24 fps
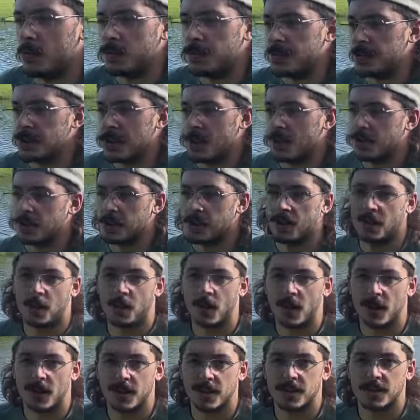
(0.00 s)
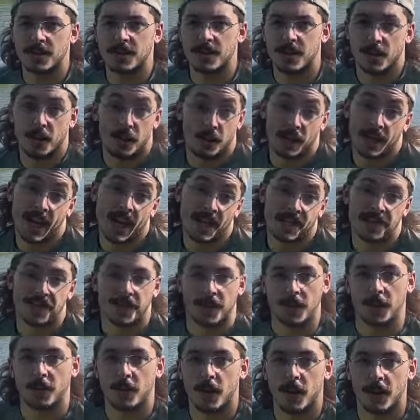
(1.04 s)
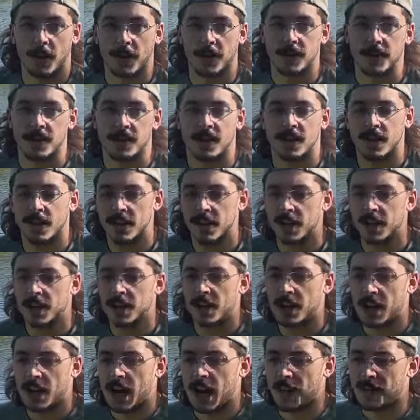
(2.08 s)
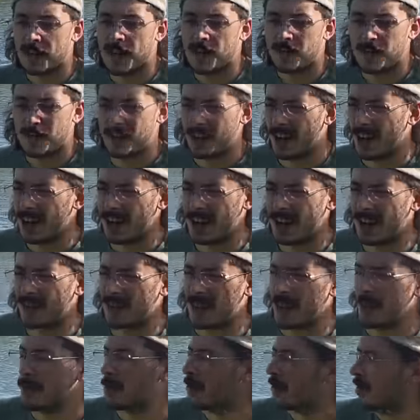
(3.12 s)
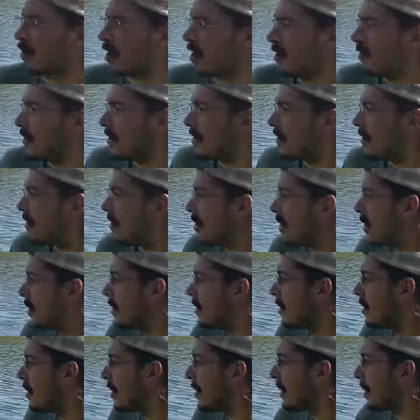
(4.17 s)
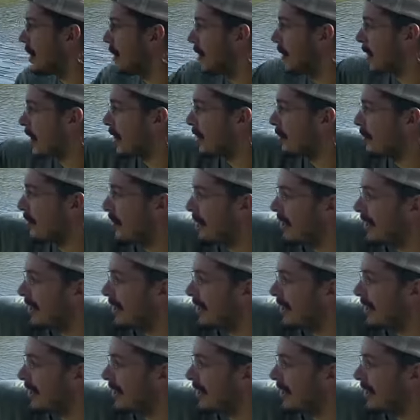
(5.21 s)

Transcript: just hunting iguanas, or catching iguanas. I've never done it, I've never really even, look at him.